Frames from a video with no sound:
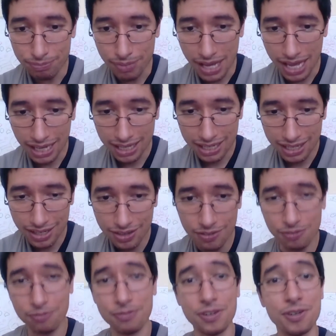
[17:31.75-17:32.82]
back
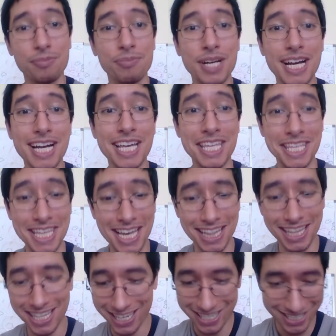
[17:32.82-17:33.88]
from
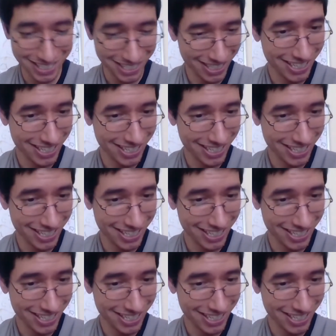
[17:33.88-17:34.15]
yelling